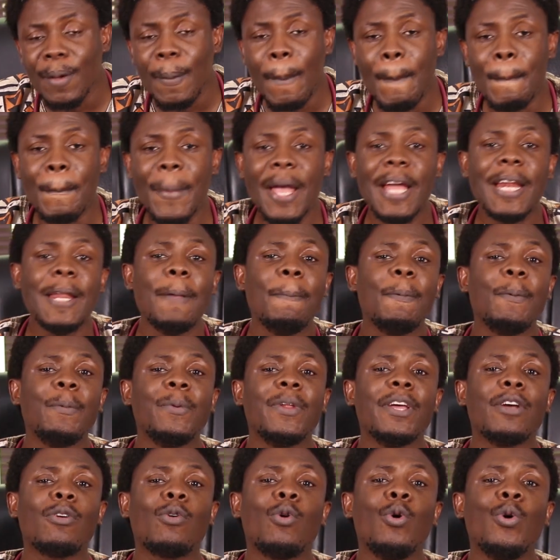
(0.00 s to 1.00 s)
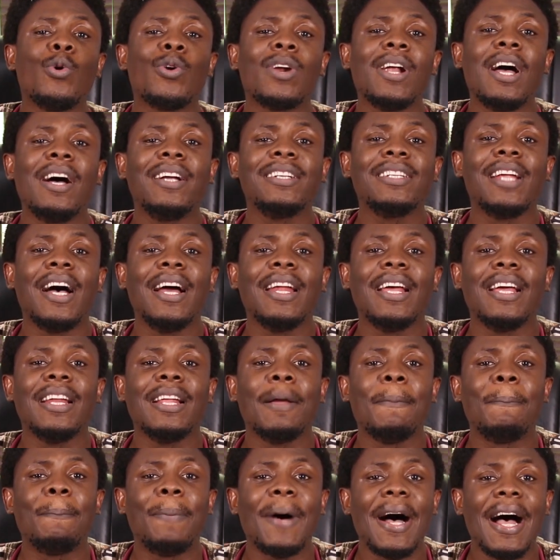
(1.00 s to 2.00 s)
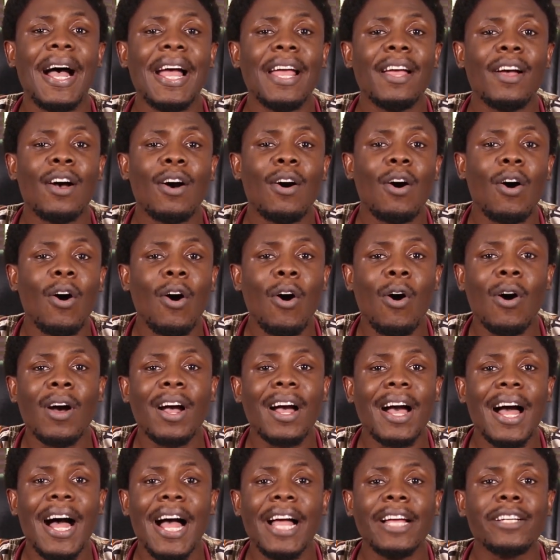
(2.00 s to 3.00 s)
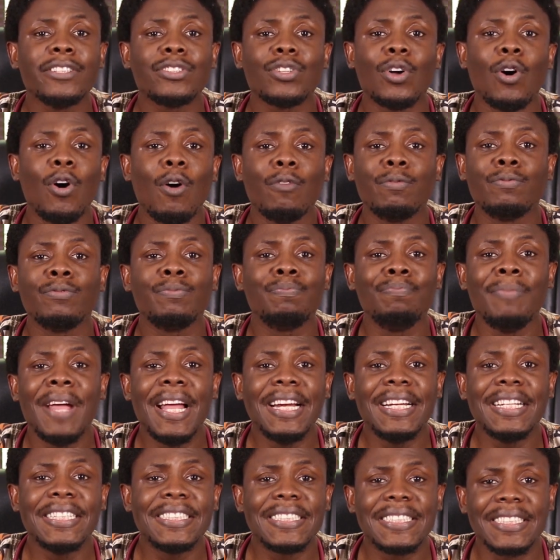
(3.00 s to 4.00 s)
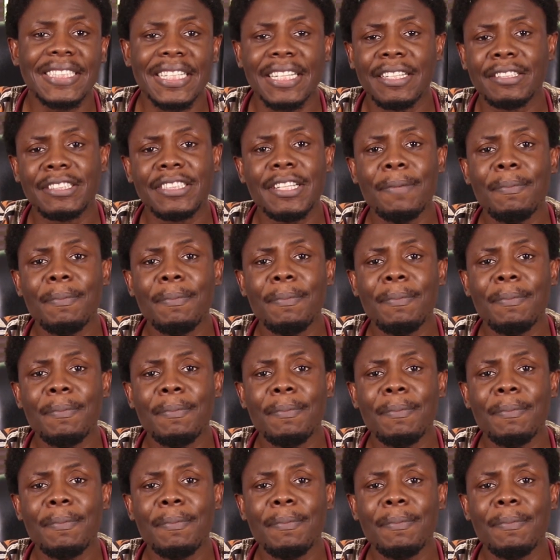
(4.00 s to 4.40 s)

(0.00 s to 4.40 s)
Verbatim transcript: Many people they go around now and they buy all kinds of medicines.